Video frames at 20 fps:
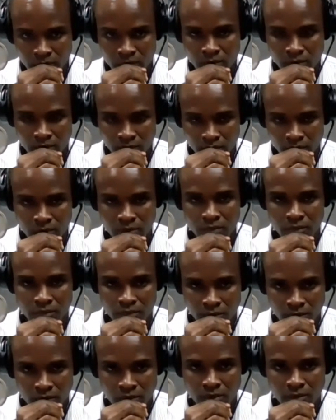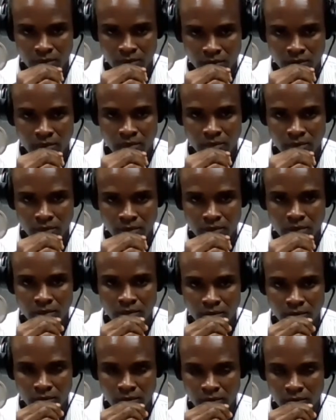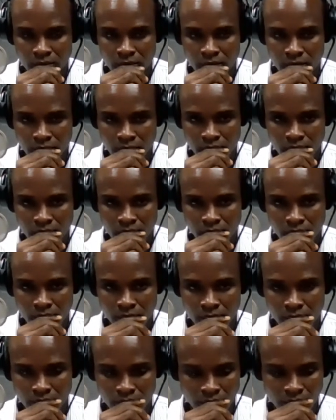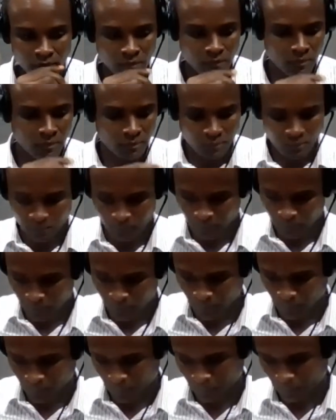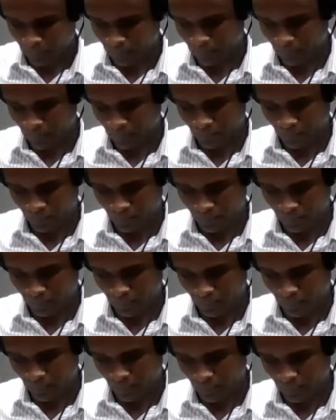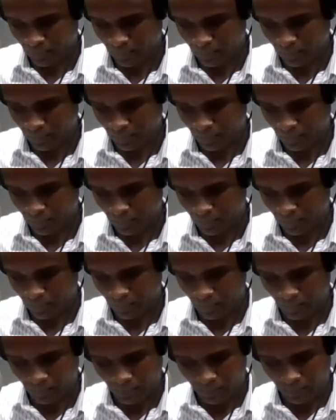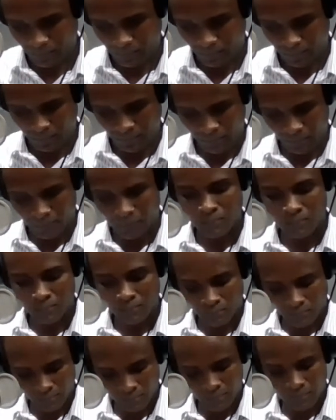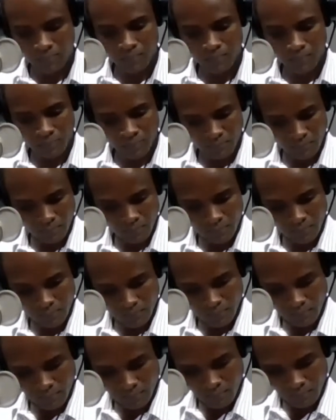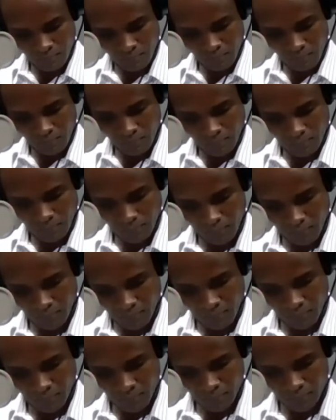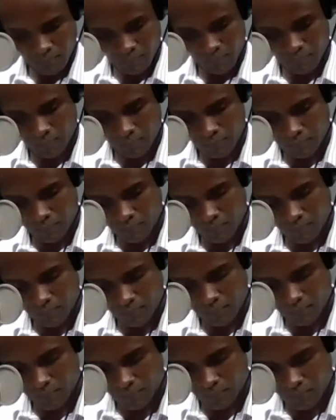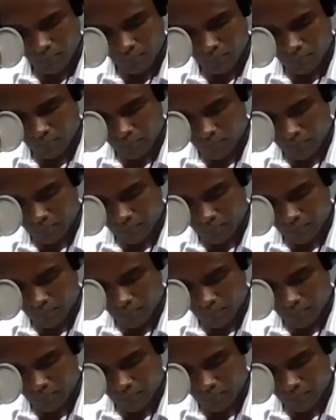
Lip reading: We link everything to spirituality. However, there is no spiritual cause for autism. While the cause is not known yet, there are